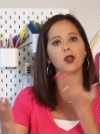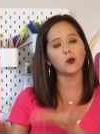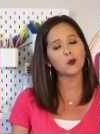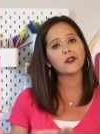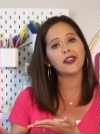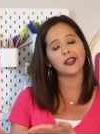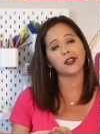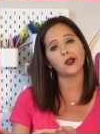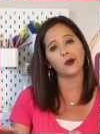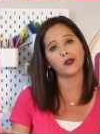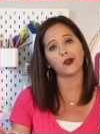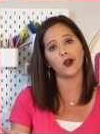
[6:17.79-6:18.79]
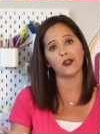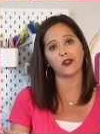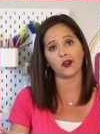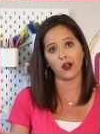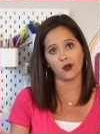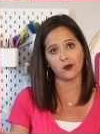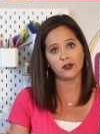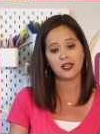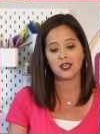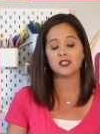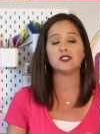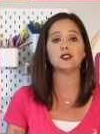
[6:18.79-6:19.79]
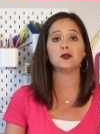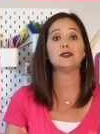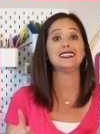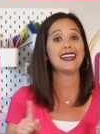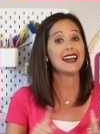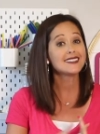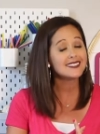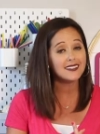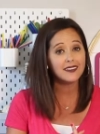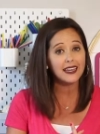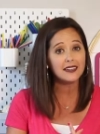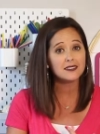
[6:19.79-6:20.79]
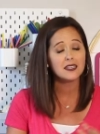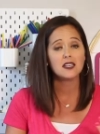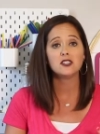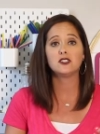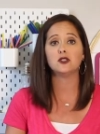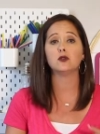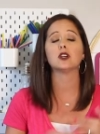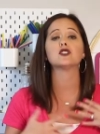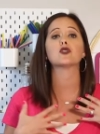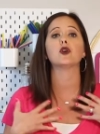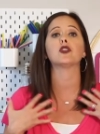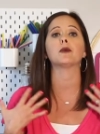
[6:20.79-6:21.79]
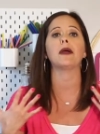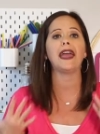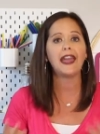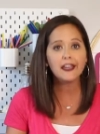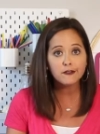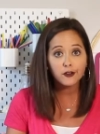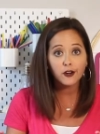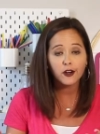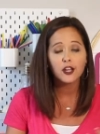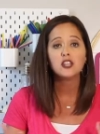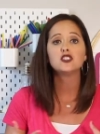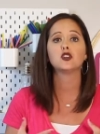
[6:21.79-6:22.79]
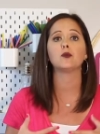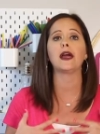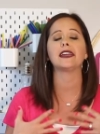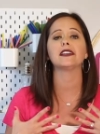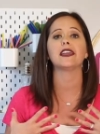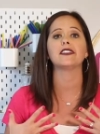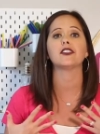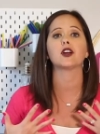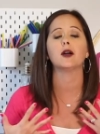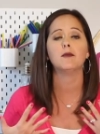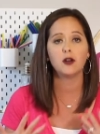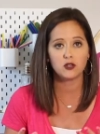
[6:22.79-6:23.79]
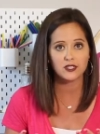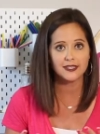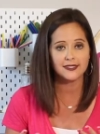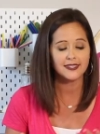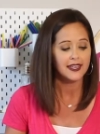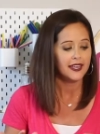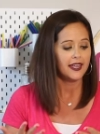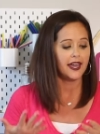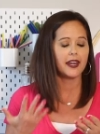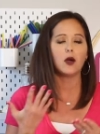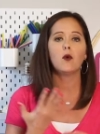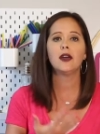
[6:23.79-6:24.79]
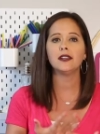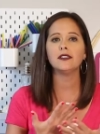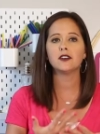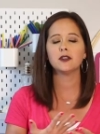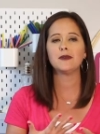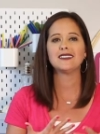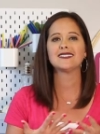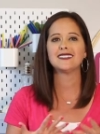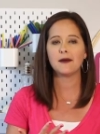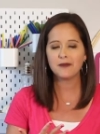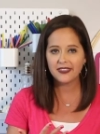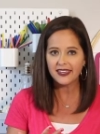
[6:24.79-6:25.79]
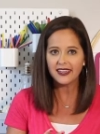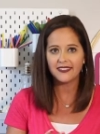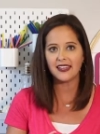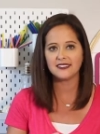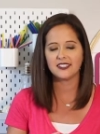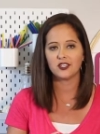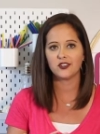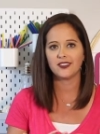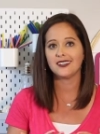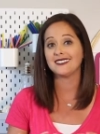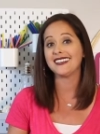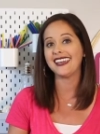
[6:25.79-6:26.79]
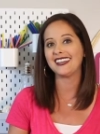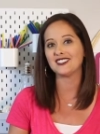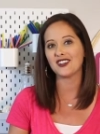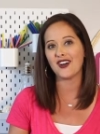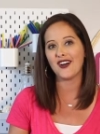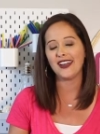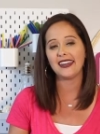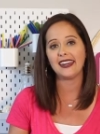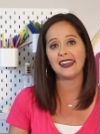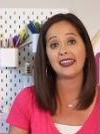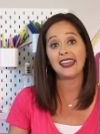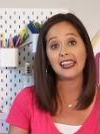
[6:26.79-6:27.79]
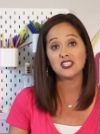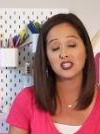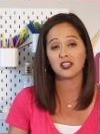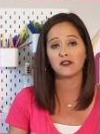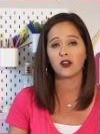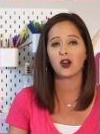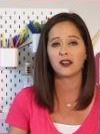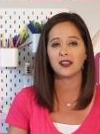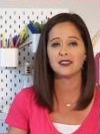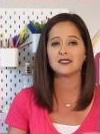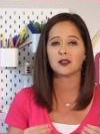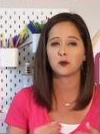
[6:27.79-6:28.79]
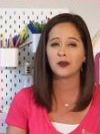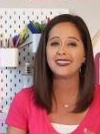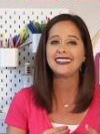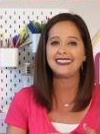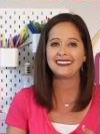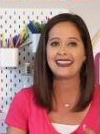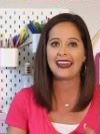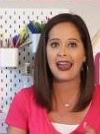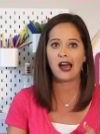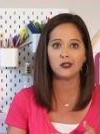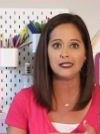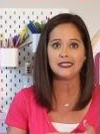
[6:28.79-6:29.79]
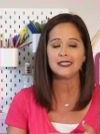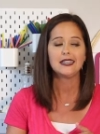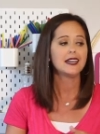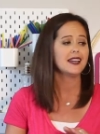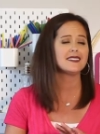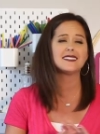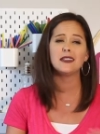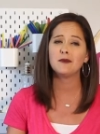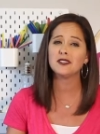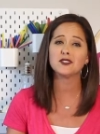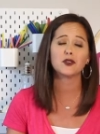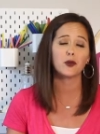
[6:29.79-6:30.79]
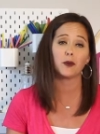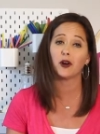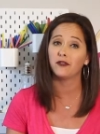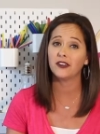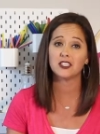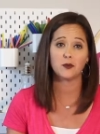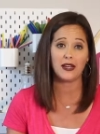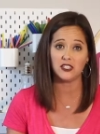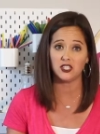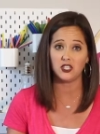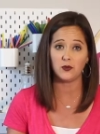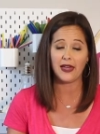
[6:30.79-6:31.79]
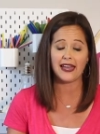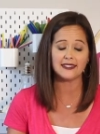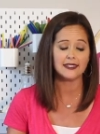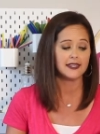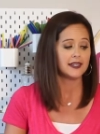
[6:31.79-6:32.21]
or they can go there on their own to de-escalate, to control their behavior, to regulate their emotions. And I wanted there to be something in that center that is hands-on and engaging for our kids that really need that outlet. And STEM bins are the perfect way to do that.